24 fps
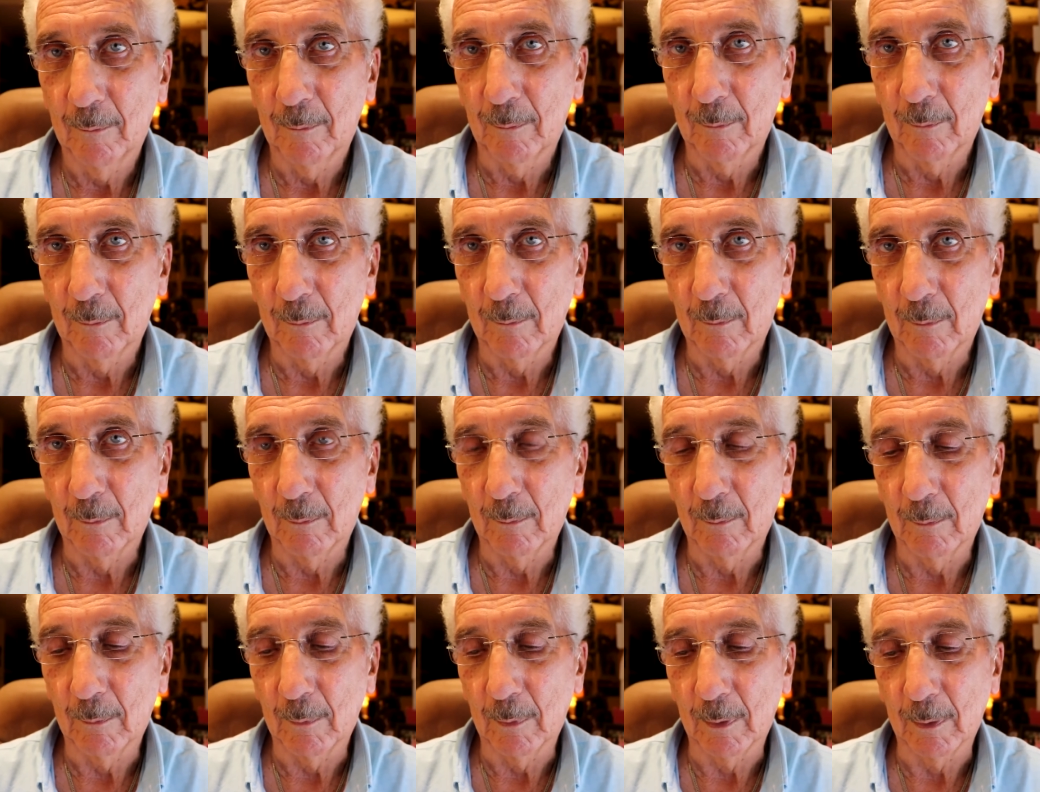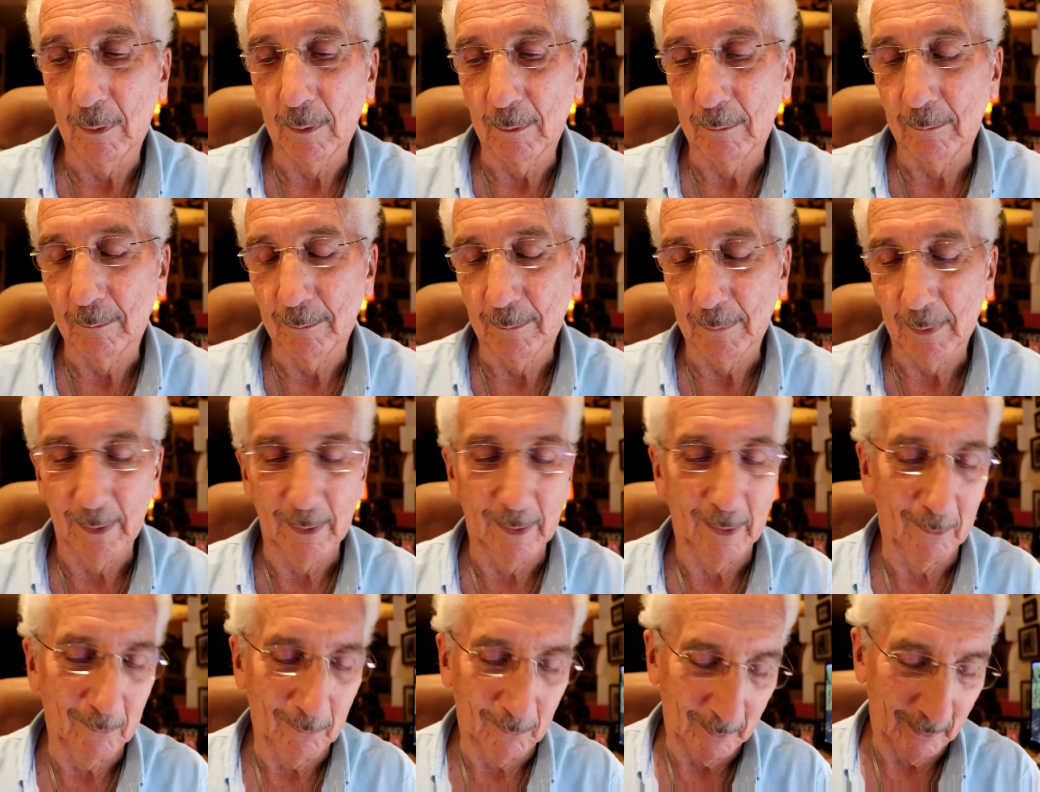and I don't want to give
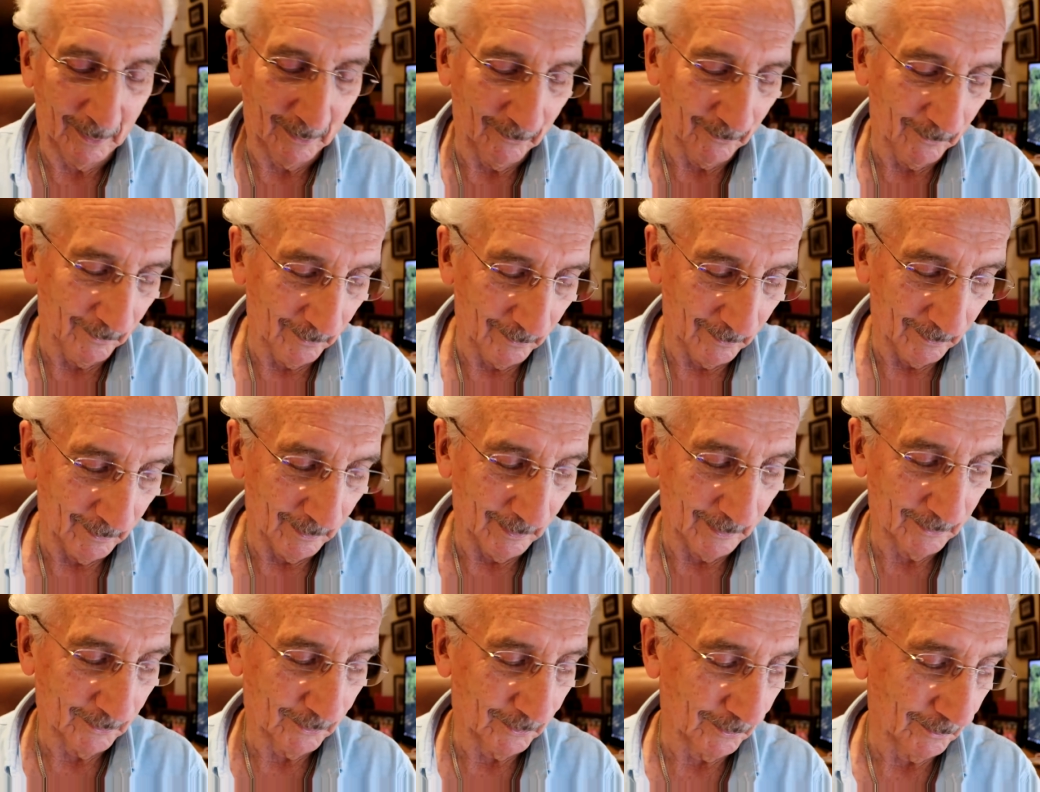you a lecture of the